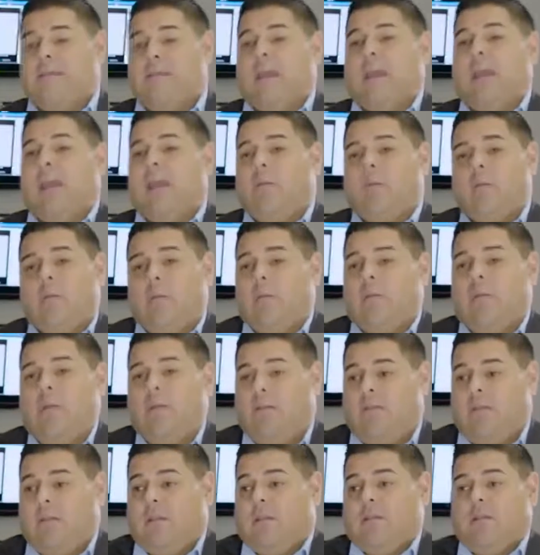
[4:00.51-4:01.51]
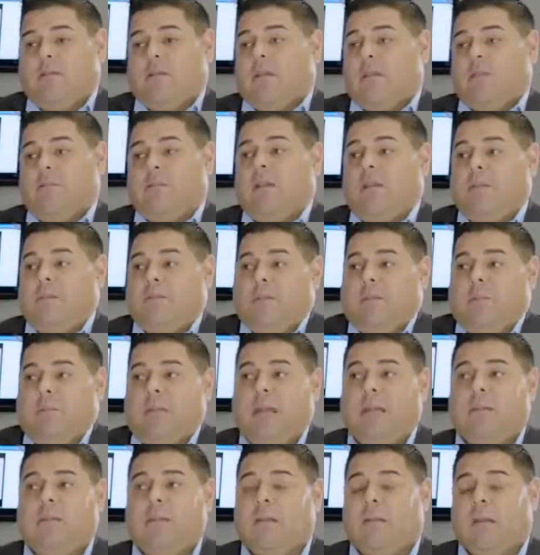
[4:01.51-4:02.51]
decade we've been with NEC has been
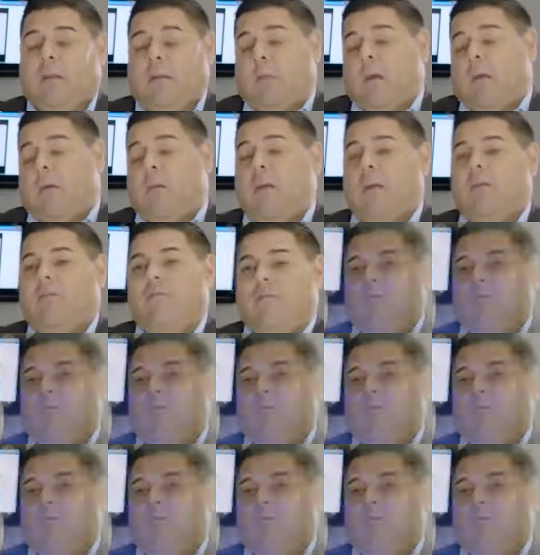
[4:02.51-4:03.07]
basically, in my mind,